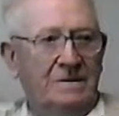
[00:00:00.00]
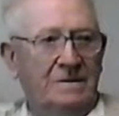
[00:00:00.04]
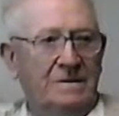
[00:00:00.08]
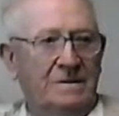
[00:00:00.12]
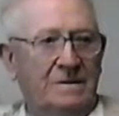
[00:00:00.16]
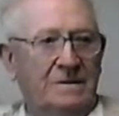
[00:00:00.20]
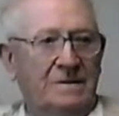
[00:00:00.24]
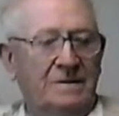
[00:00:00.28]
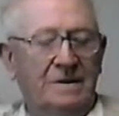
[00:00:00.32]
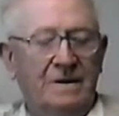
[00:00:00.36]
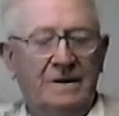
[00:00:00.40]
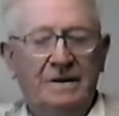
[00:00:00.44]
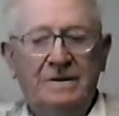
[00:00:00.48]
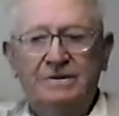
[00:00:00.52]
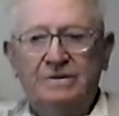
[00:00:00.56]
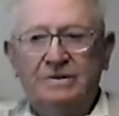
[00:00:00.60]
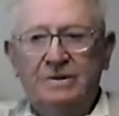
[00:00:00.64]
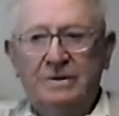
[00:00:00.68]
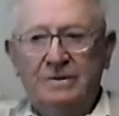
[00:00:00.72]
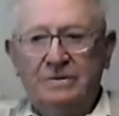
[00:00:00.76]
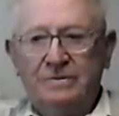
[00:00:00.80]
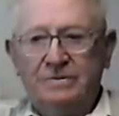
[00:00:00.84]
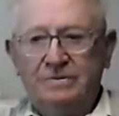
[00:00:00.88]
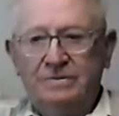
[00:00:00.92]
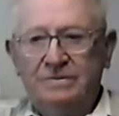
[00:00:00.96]
And I
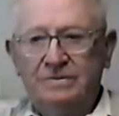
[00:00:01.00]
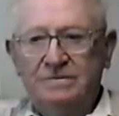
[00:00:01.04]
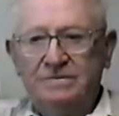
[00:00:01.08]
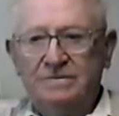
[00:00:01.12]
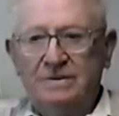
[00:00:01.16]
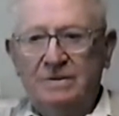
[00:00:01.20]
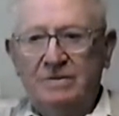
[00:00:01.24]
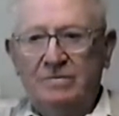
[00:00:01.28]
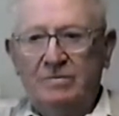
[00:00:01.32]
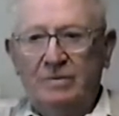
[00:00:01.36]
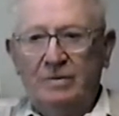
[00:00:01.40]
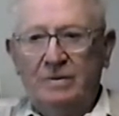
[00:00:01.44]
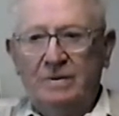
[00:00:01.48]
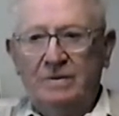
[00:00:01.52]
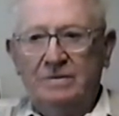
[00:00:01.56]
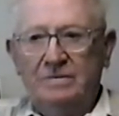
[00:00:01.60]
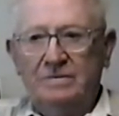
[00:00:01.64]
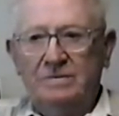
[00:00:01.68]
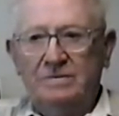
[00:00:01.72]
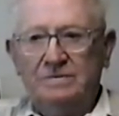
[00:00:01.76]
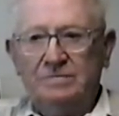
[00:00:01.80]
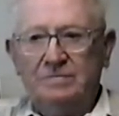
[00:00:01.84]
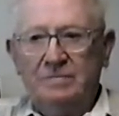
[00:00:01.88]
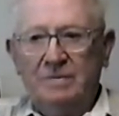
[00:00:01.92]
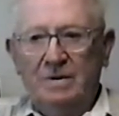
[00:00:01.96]
talked to several
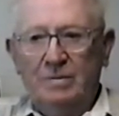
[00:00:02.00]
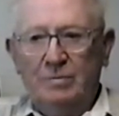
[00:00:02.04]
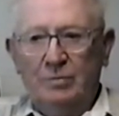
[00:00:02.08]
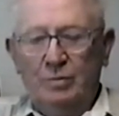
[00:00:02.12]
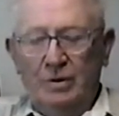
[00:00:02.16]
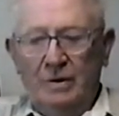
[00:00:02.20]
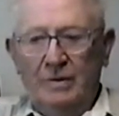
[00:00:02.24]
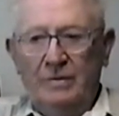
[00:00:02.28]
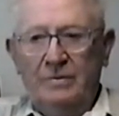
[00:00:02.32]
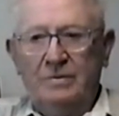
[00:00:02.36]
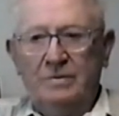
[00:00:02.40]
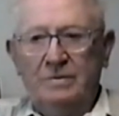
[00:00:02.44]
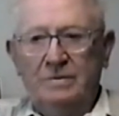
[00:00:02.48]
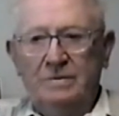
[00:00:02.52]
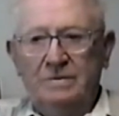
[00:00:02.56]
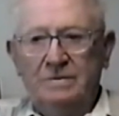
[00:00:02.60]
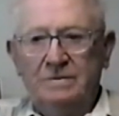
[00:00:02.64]
others, my brother,